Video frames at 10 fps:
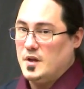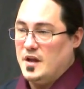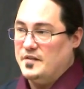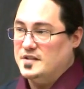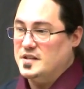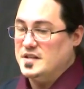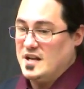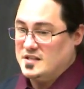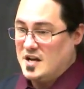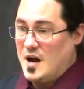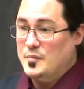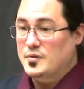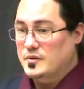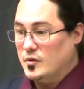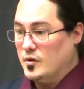if it's a desktop
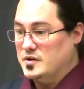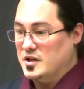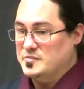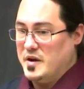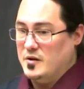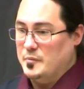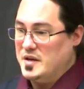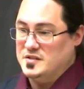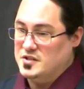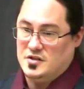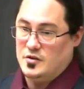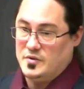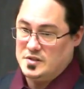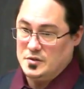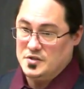or a touch panel based just on the
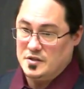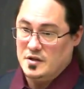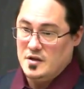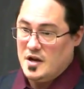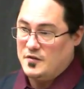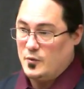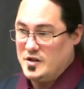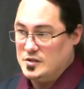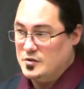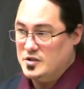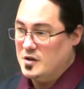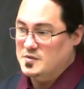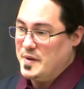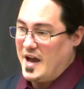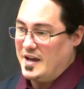resolution. If the resolution
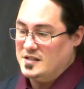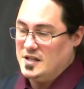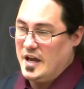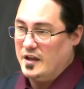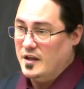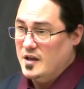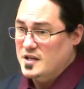comes back as like